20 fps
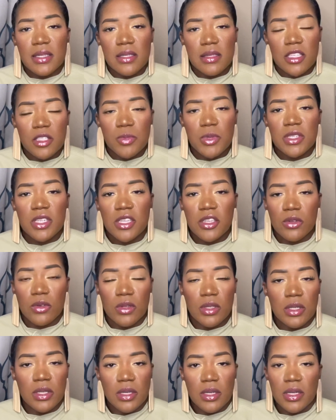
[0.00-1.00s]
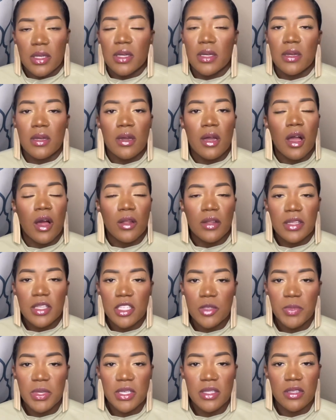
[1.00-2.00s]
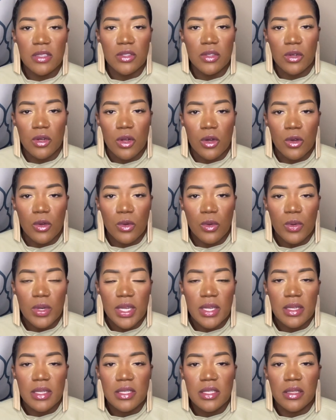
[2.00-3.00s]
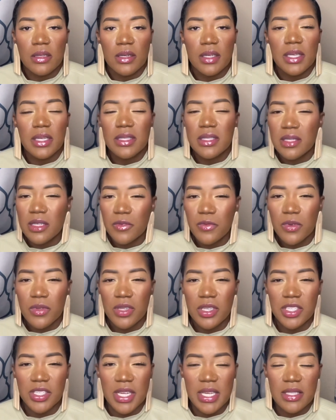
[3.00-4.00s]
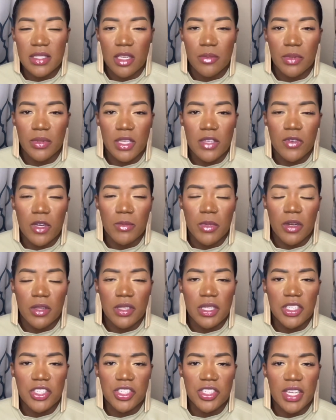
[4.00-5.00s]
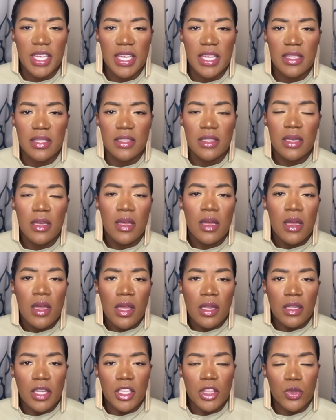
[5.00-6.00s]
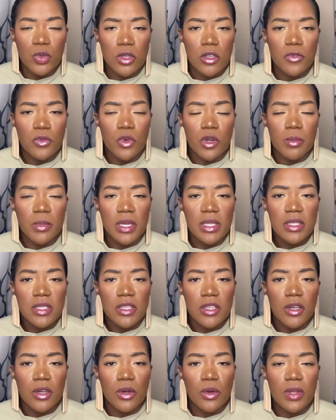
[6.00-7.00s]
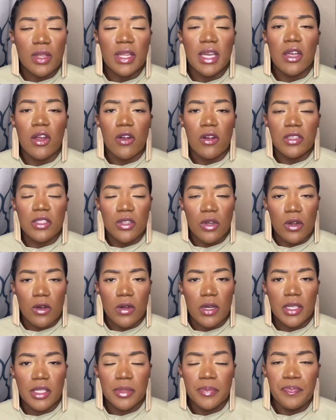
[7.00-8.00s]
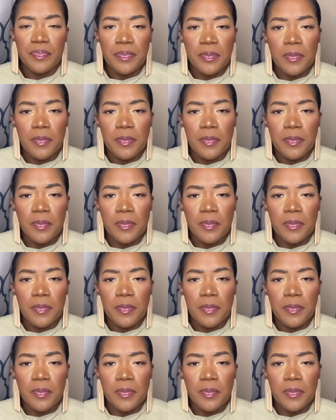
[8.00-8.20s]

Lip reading: to this particular look, all of these pieces are old in this look except for the jeans. I believe I bought these jeans like 3 or 4 months ago, and they are Zara.